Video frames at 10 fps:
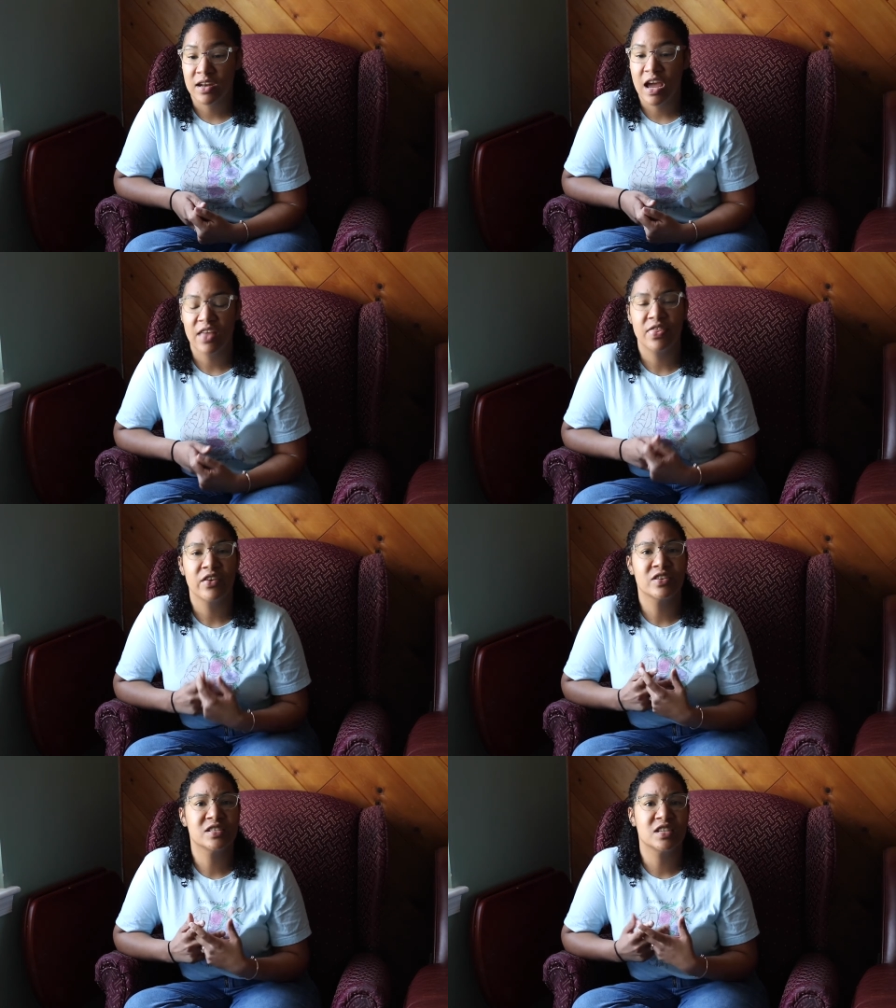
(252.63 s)
And
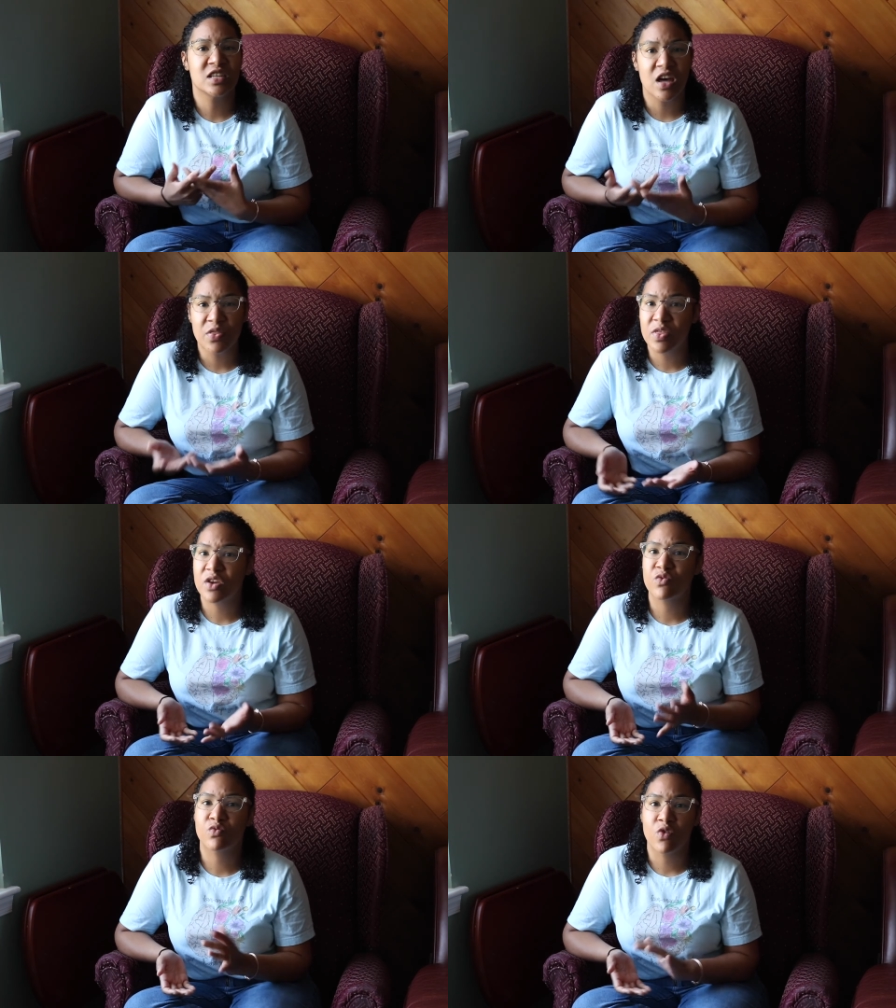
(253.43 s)
there is
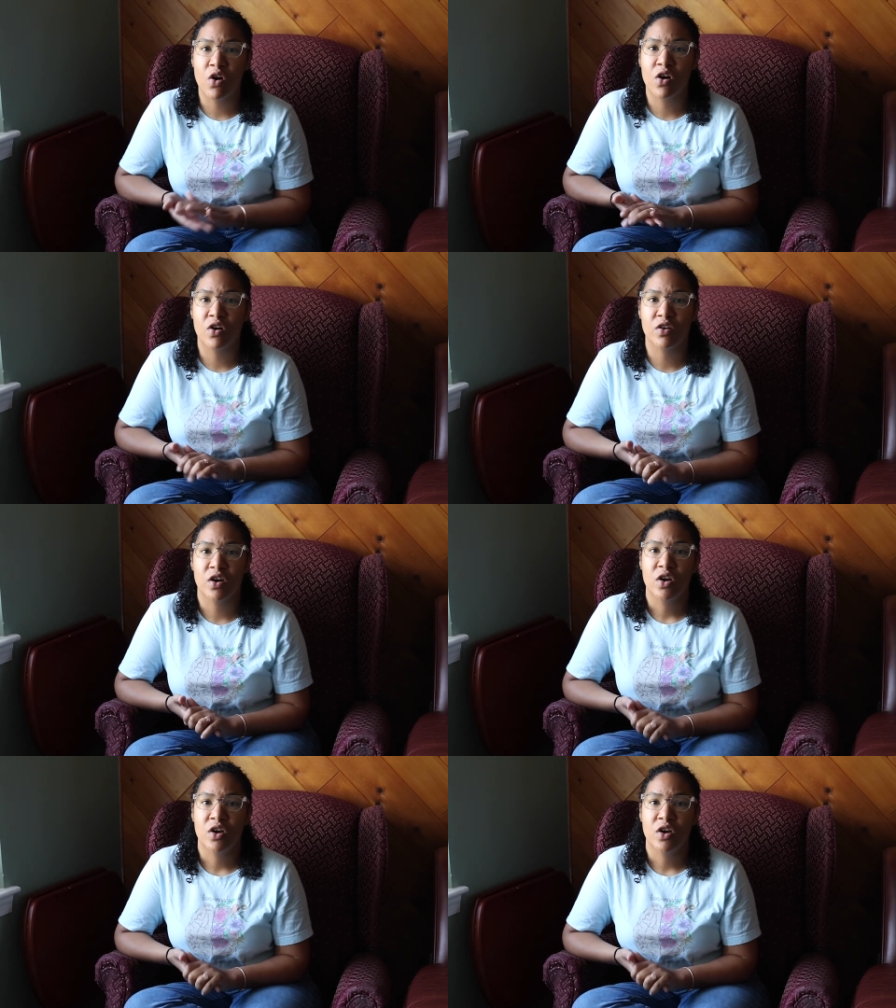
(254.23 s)
nothing wrong